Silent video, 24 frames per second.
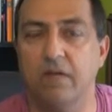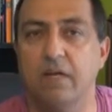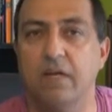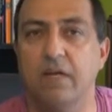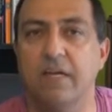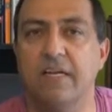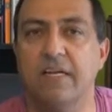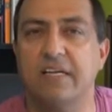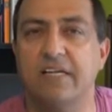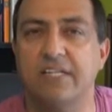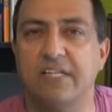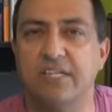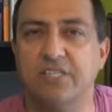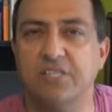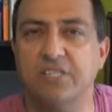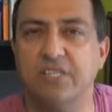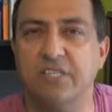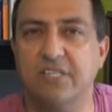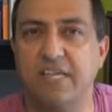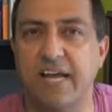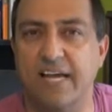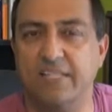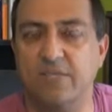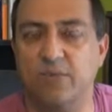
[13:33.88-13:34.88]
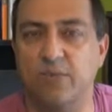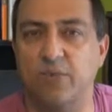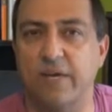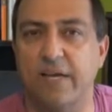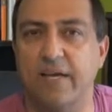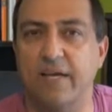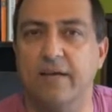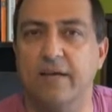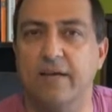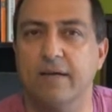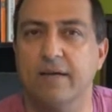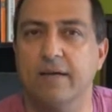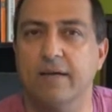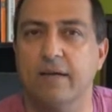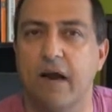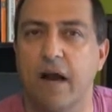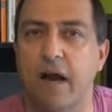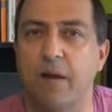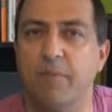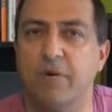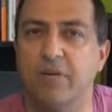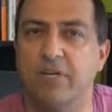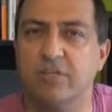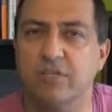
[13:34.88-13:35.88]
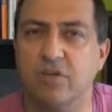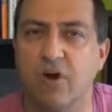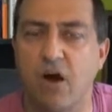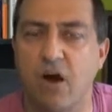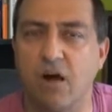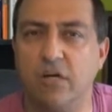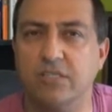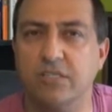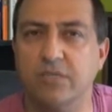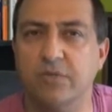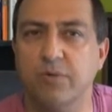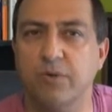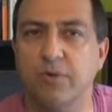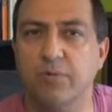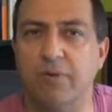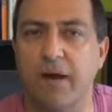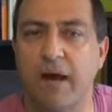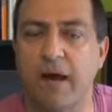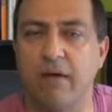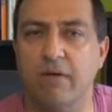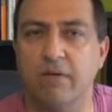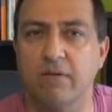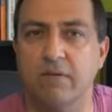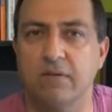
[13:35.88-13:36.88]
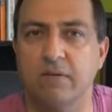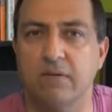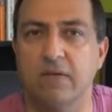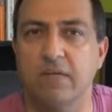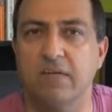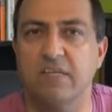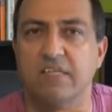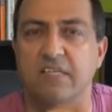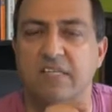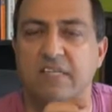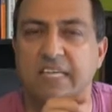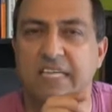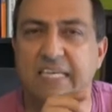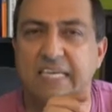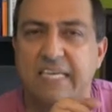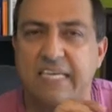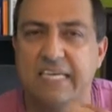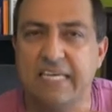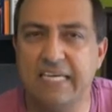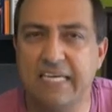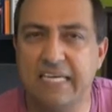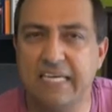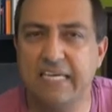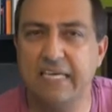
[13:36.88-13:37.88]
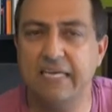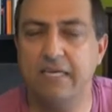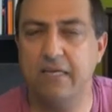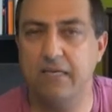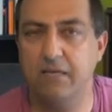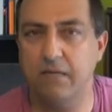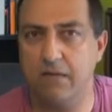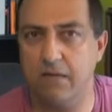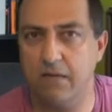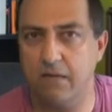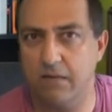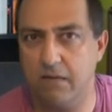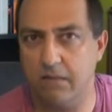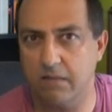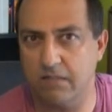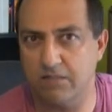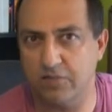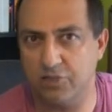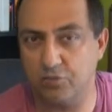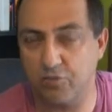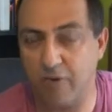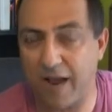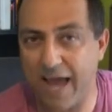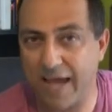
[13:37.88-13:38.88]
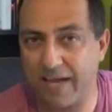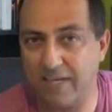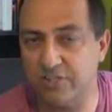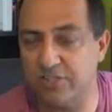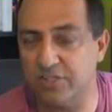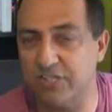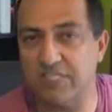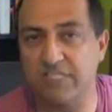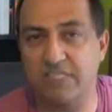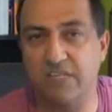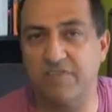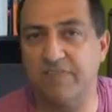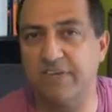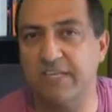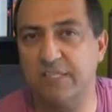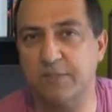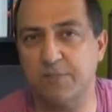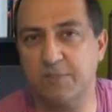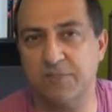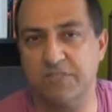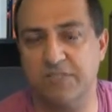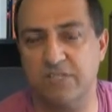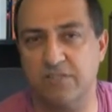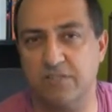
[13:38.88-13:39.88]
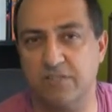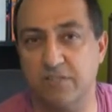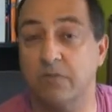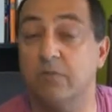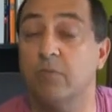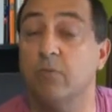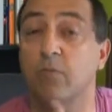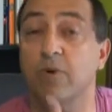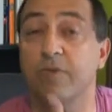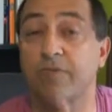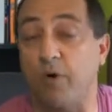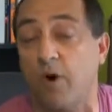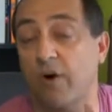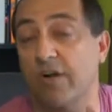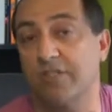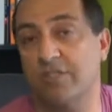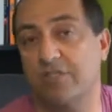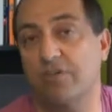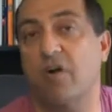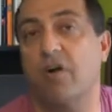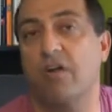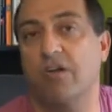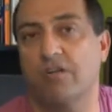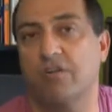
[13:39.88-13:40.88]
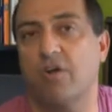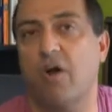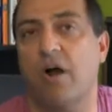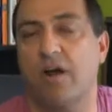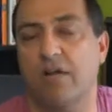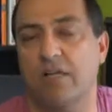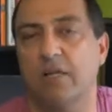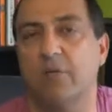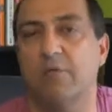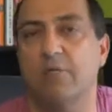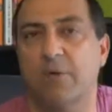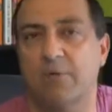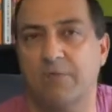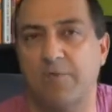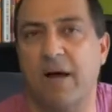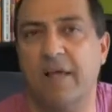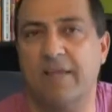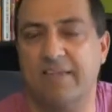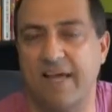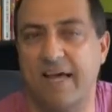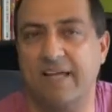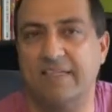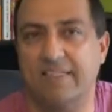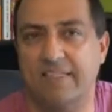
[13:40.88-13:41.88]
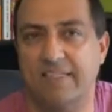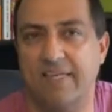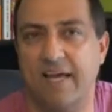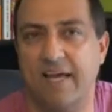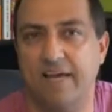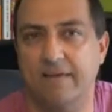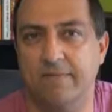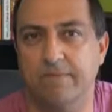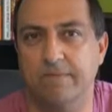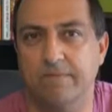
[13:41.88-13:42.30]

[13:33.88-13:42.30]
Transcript: In addition, next week I'm going to talk to you about the key strategies of each position. We've already started to talk a little bit about that today.